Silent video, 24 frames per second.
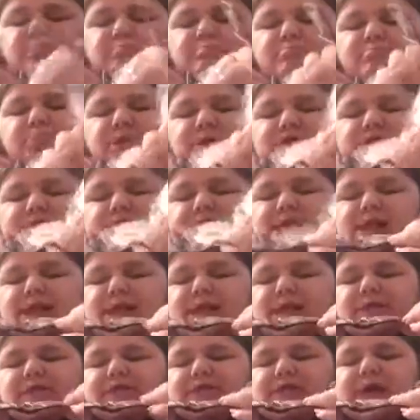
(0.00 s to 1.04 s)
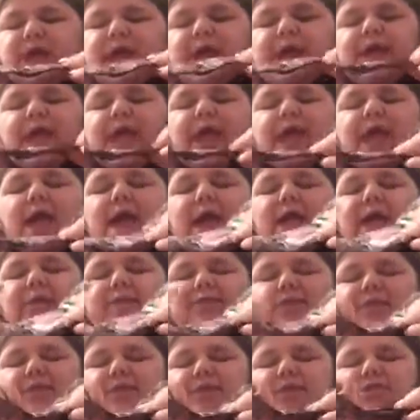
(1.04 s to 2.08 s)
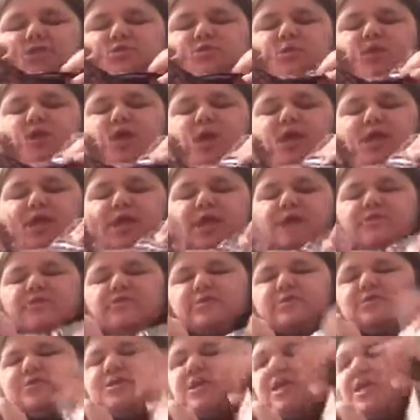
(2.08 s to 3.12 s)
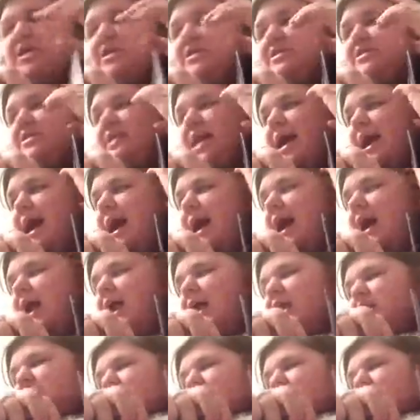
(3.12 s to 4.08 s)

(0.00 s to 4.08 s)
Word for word: on the bus late, late today. In this one, I keep receipts that